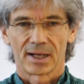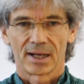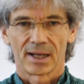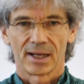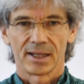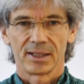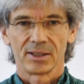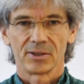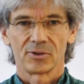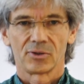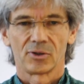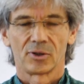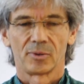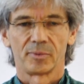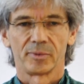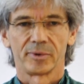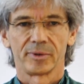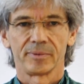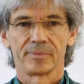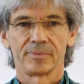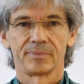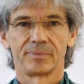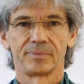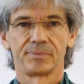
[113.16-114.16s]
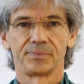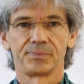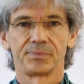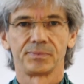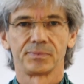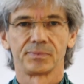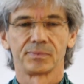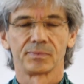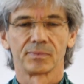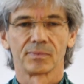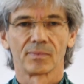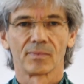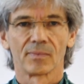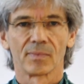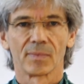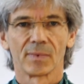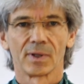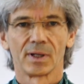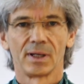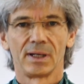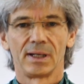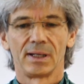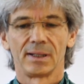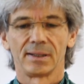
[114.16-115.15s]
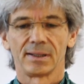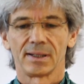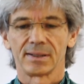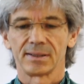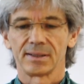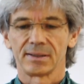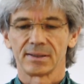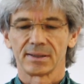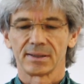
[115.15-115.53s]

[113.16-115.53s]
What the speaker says: I don't do this with the fingers.